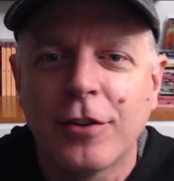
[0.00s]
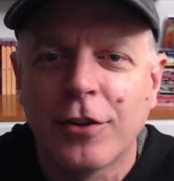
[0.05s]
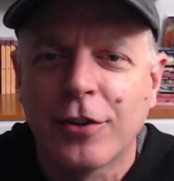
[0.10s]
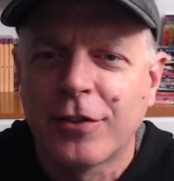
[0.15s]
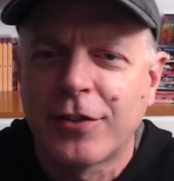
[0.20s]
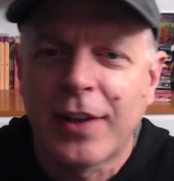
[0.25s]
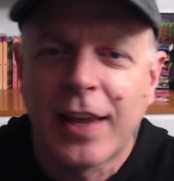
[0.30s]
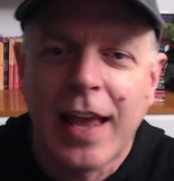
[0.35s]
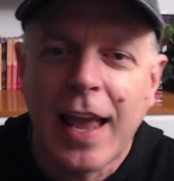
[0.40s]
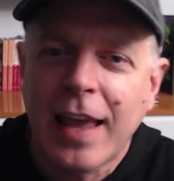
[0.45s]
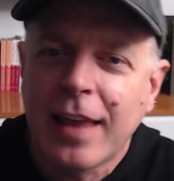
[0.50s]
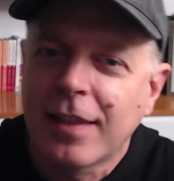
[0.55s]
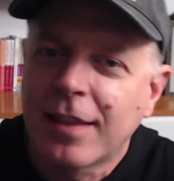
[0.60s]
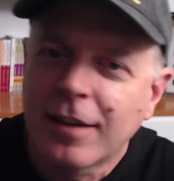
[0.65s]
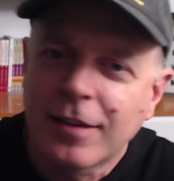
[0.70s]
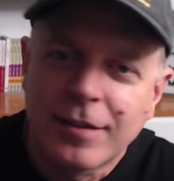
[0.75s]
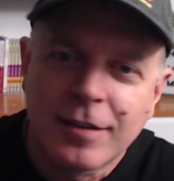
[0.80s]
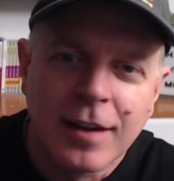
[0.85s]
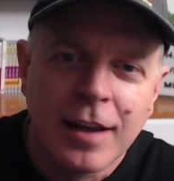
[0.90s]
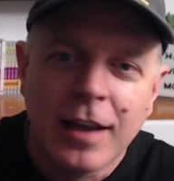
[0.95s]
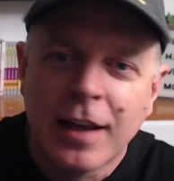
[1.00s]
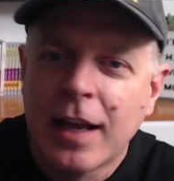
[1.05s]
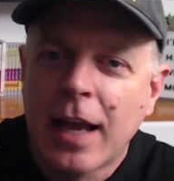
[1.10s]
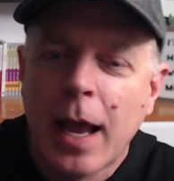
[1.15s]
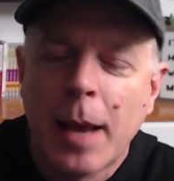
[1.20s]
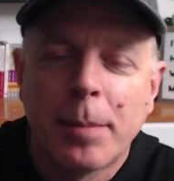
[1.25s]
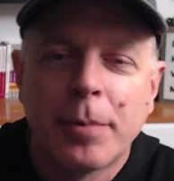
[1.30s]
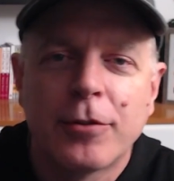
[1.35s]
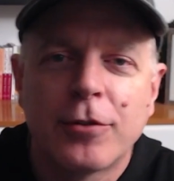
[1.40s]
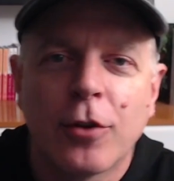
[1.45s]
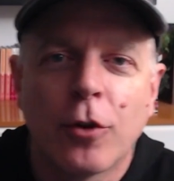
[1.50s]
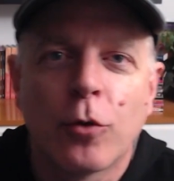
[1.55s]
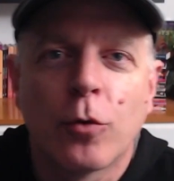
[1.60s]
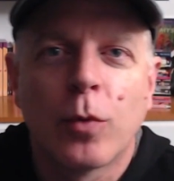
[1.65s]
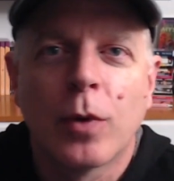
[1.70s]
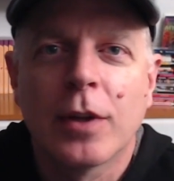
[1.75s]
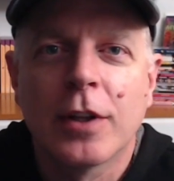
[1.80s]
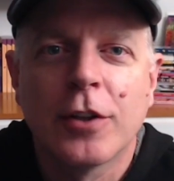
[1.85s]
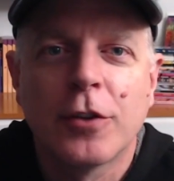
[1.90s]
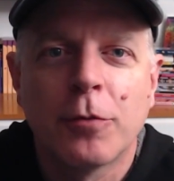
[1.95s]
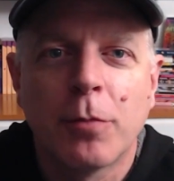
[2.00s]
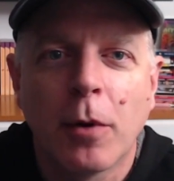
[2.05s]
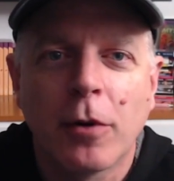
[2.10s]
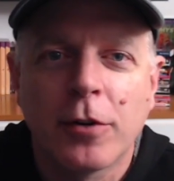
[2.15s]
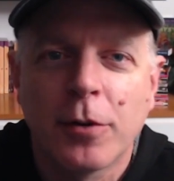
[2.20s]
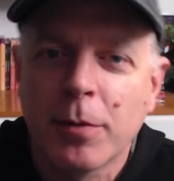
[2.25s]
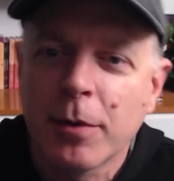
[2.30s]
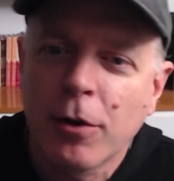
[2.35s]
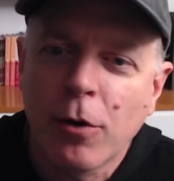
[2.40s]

You say, hey, this episode really spoke to me,